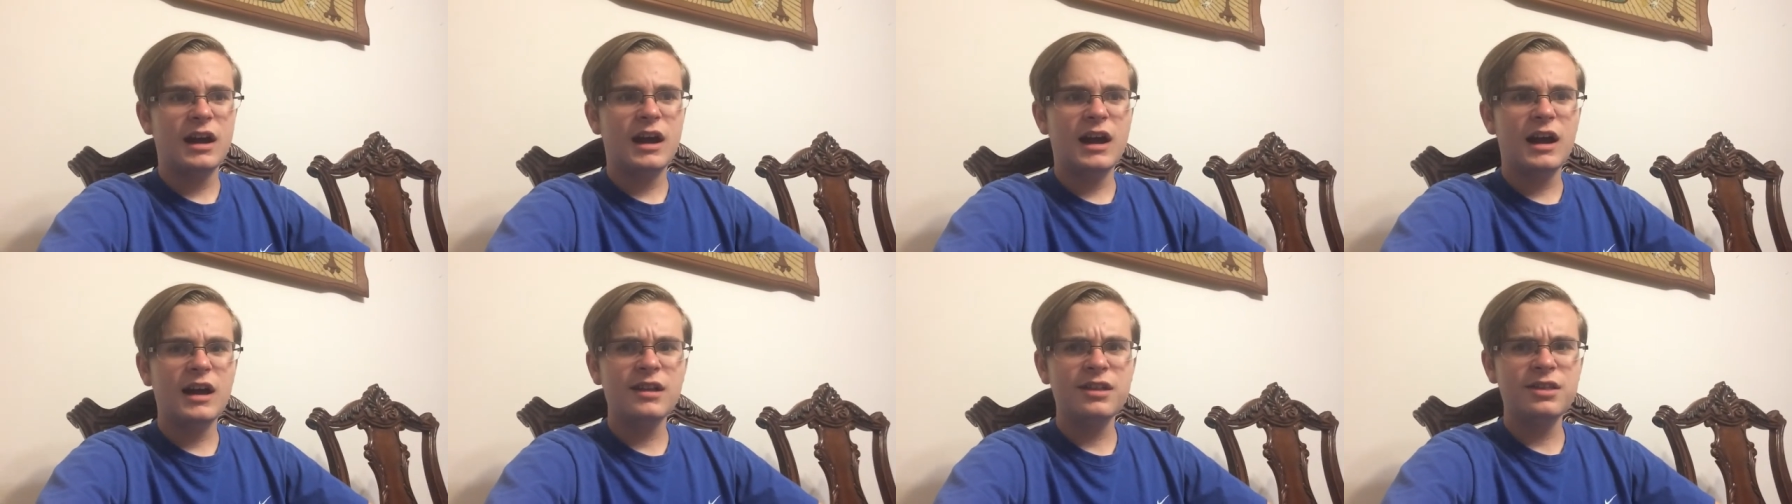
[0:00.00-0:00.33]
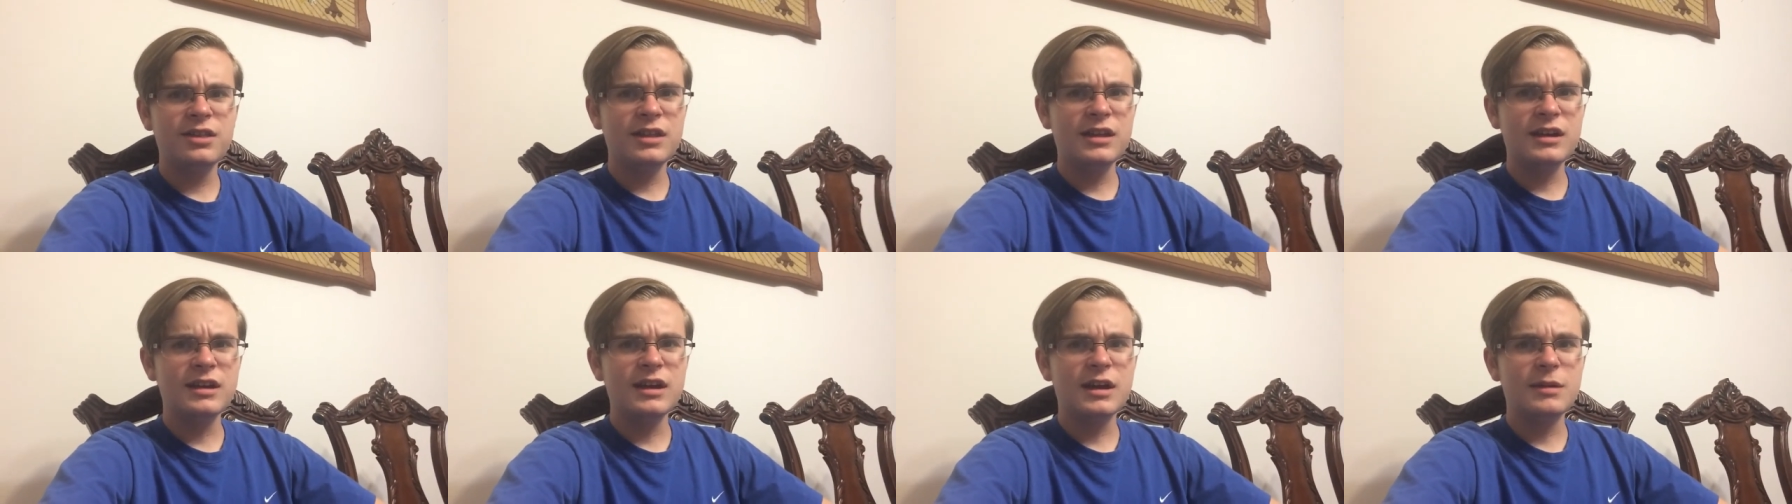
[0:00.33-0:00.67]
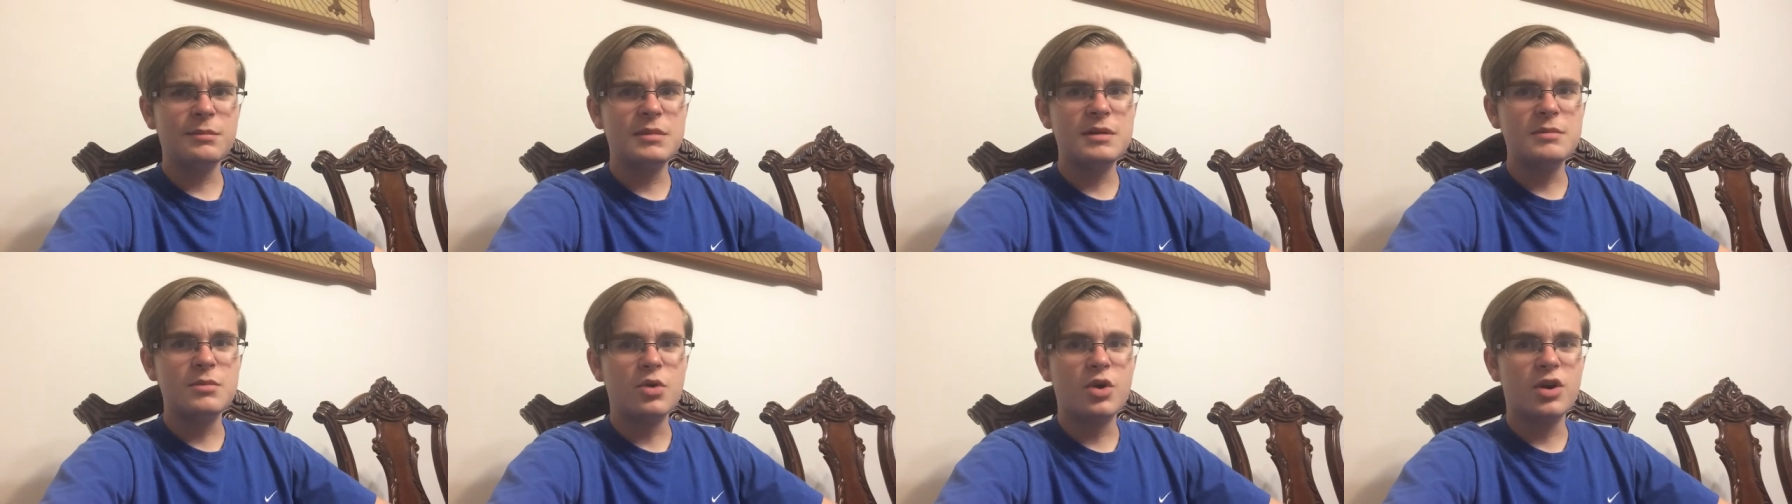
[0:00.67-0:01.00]
I think
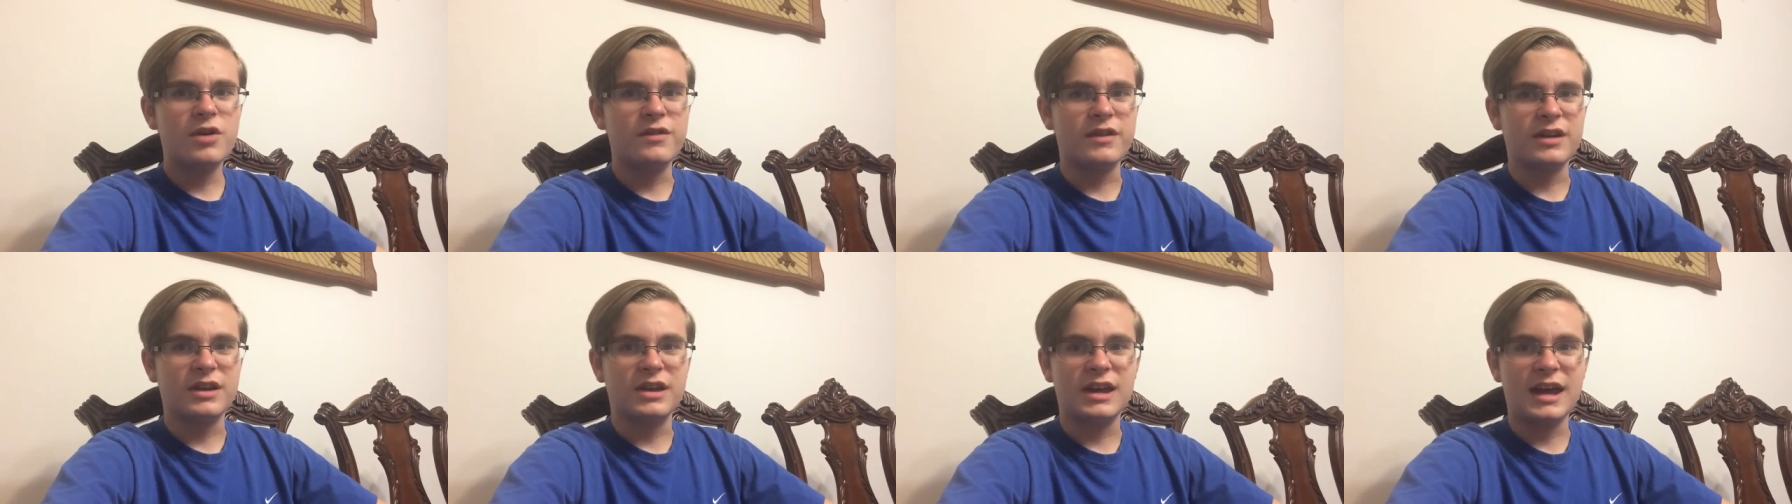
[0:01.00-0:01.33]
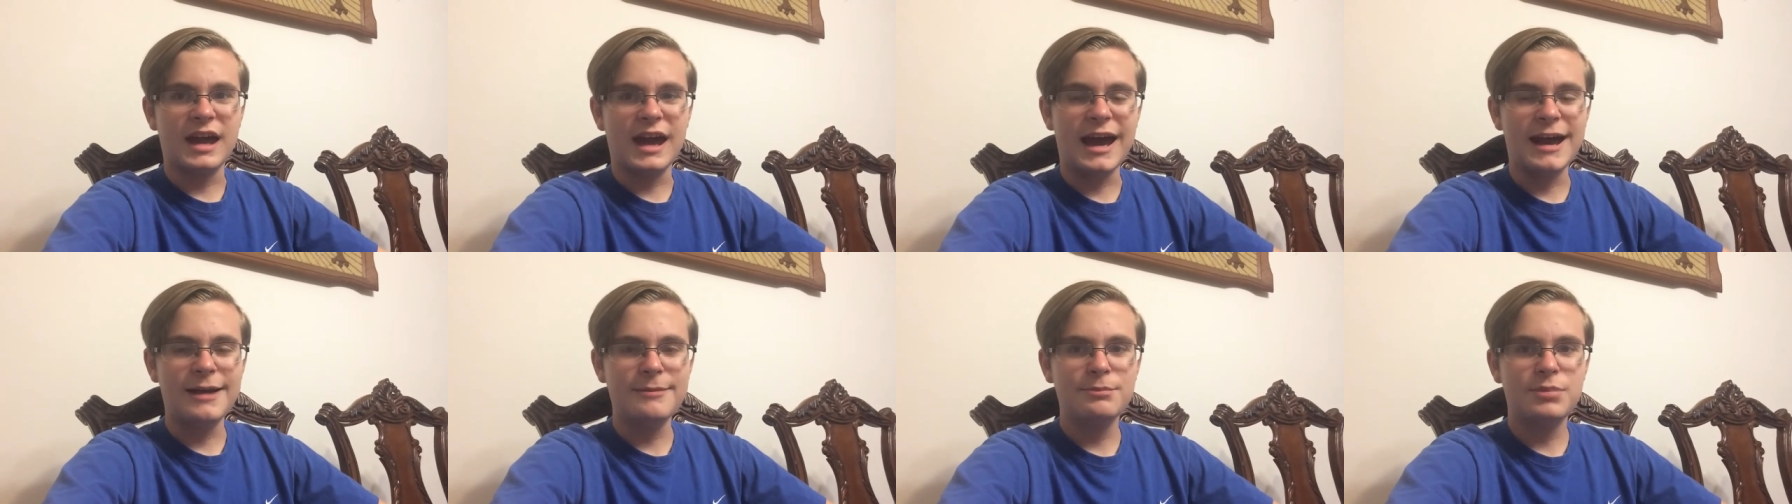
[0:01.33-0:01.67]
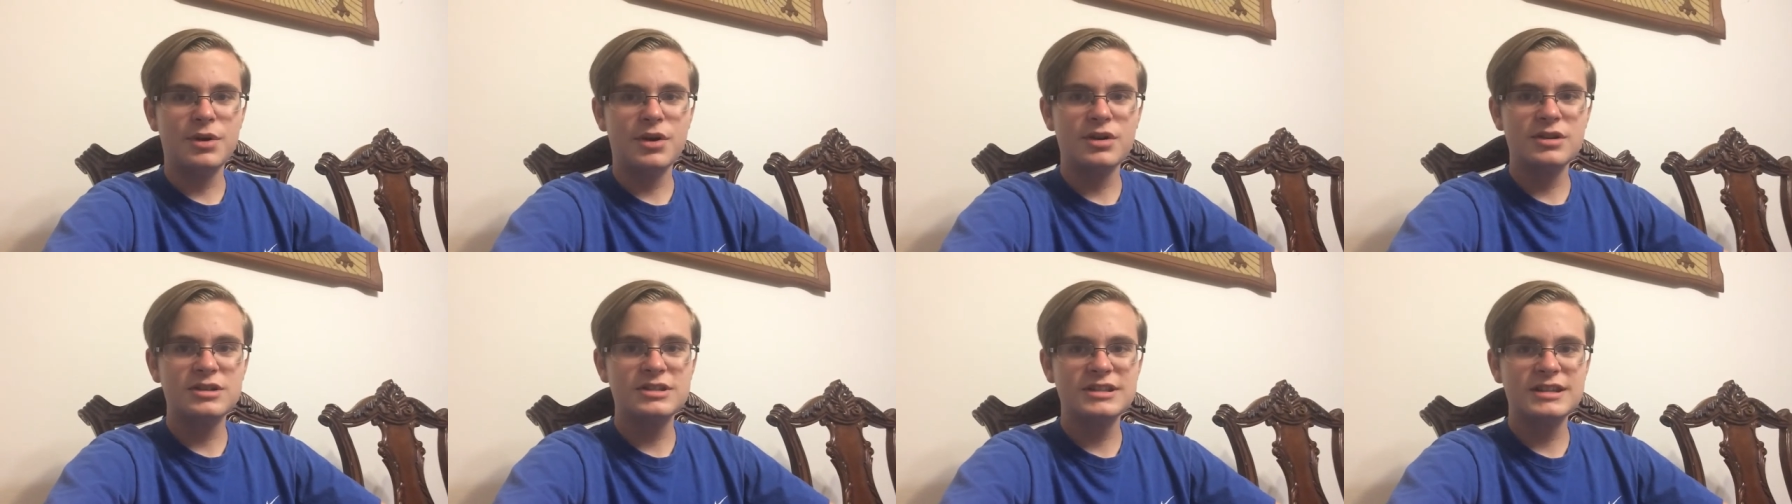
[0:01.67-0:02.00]
I'd be more of a cat
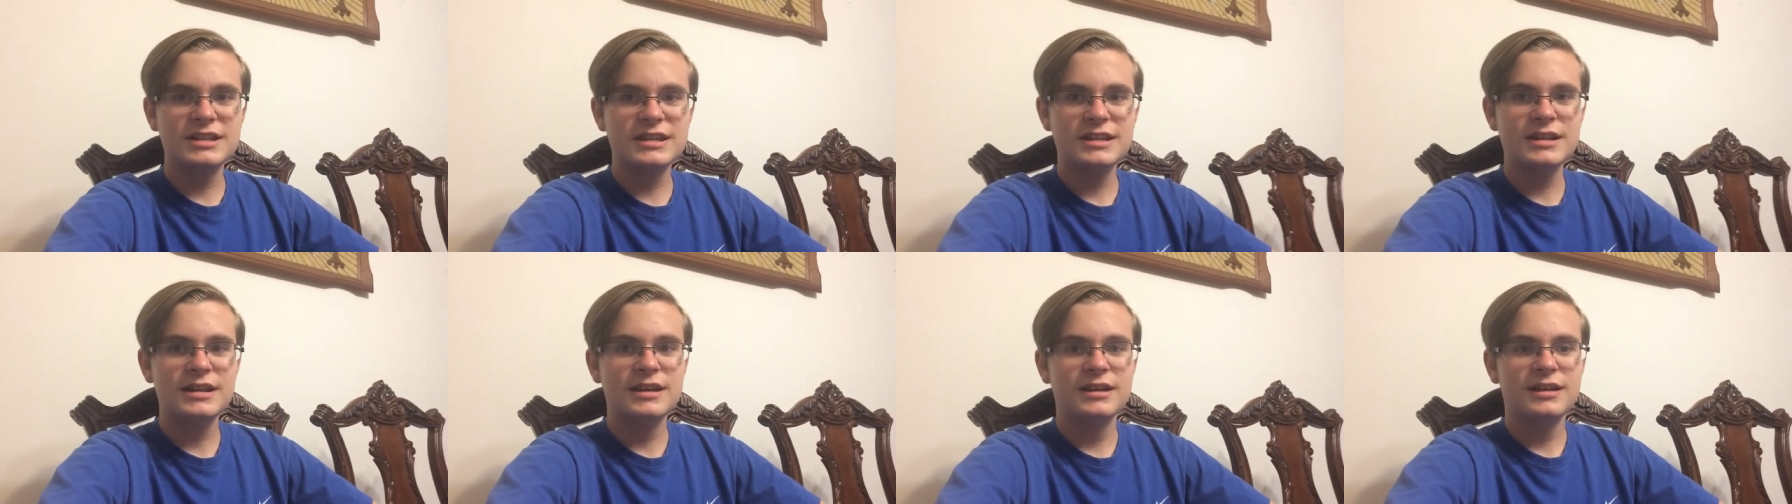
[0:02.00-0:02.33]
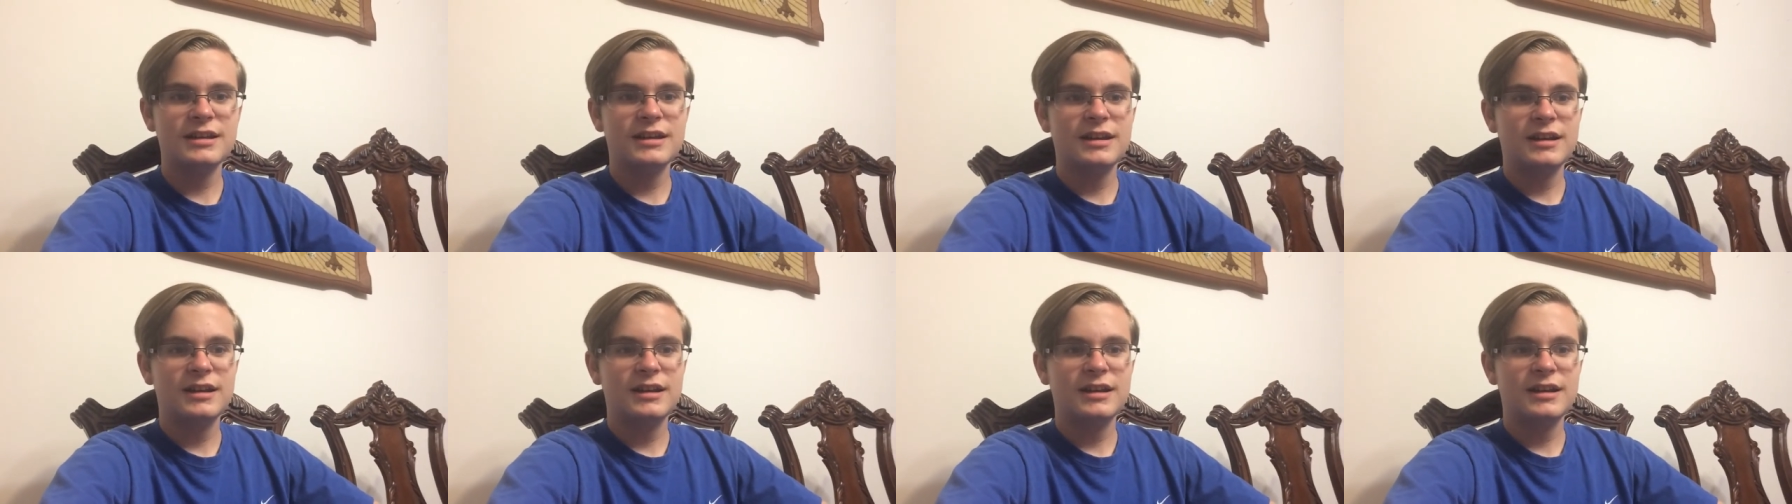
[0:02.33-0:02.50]
person.